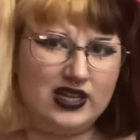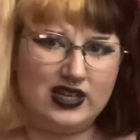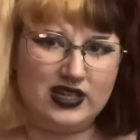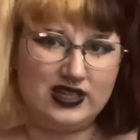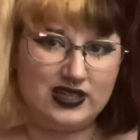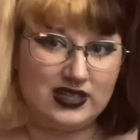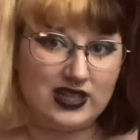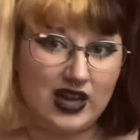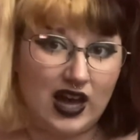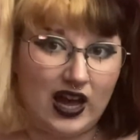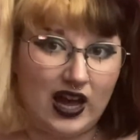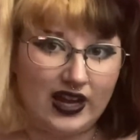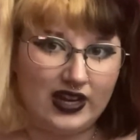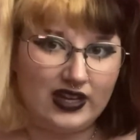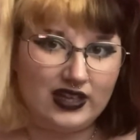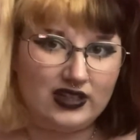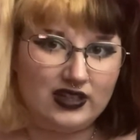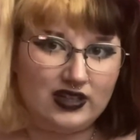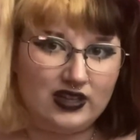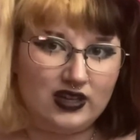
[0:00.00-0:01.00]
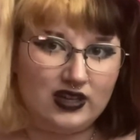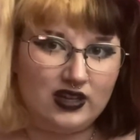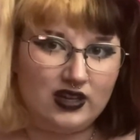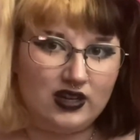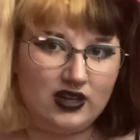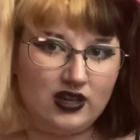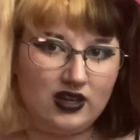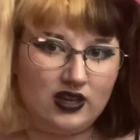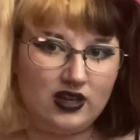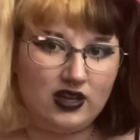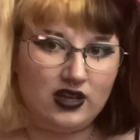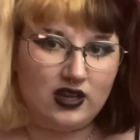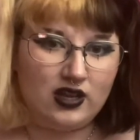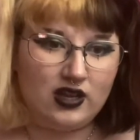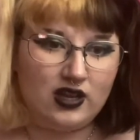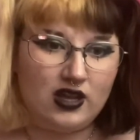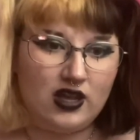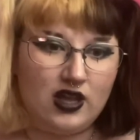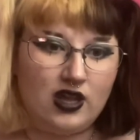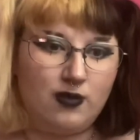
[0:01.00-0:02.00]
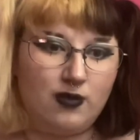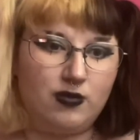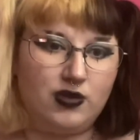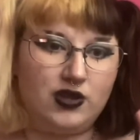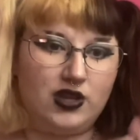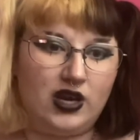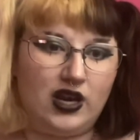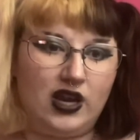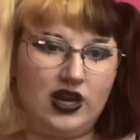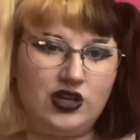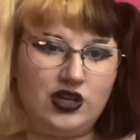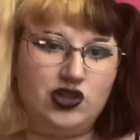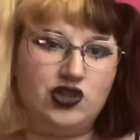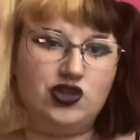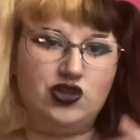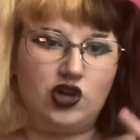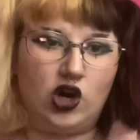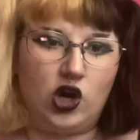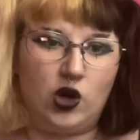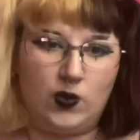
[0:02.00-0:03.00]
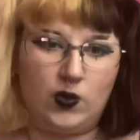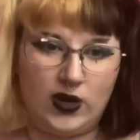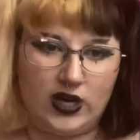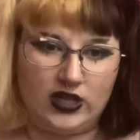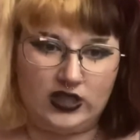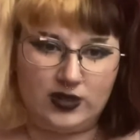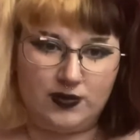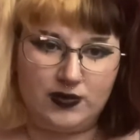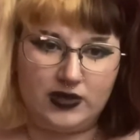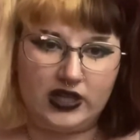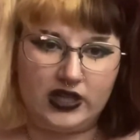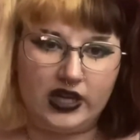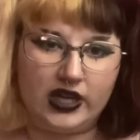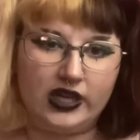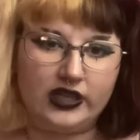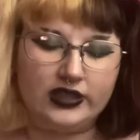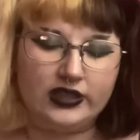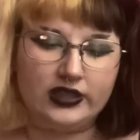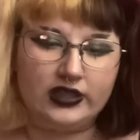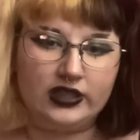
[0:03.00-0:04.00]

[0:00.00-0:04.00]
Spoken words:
9. But then I had to start wearing them again